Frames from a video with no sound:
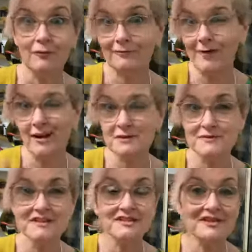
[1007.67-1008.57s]
my
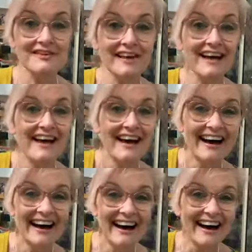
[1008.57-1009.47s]
husband just heard that.
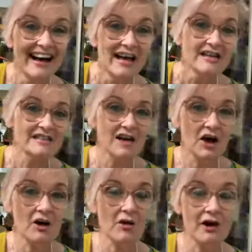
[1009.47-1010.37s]

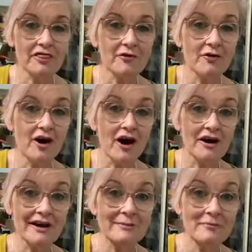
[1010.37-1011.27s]
So I thought
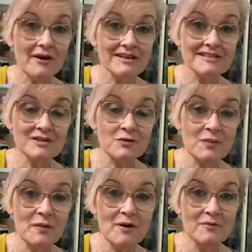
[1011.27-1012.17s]
I might still
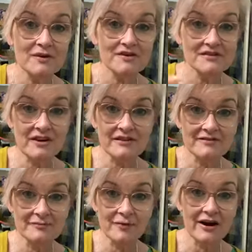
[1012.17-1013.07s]
pop on because
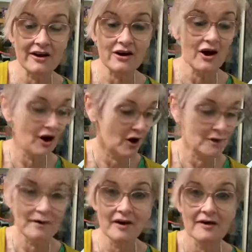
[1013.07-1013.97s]
when I got
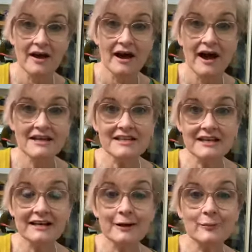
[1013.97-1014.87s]
home I had done
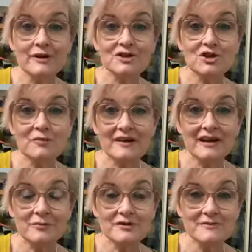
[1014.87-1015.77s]
a little bit of shopping
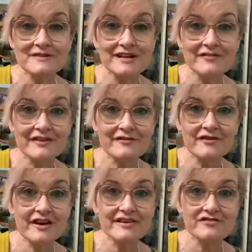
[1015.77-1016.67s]
and I put some stuff in the
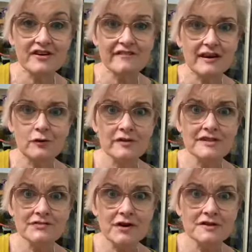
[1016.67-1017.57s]
freezer and I found all
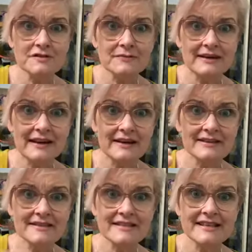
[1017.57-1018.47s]
these frozen
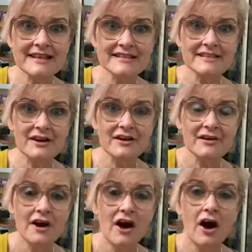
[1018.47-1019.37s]
bananas in there. So
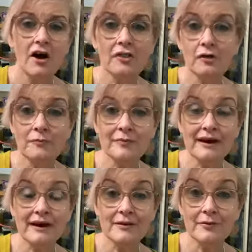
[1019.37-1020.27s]
I thought
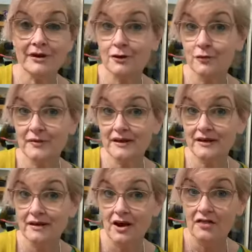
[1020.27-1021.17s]
banana bread could be
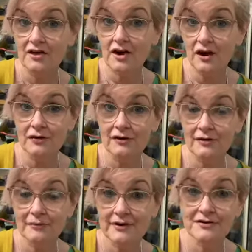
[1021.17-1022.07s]
the go
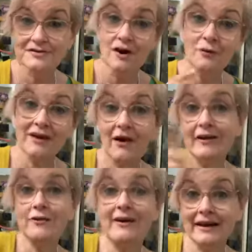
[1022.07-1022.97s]
because I'll be
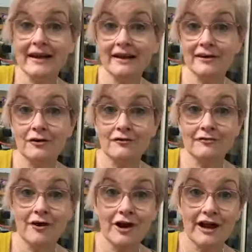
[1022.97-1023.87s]
going away again on
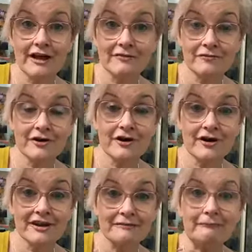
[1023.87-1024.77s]
Friday for a night.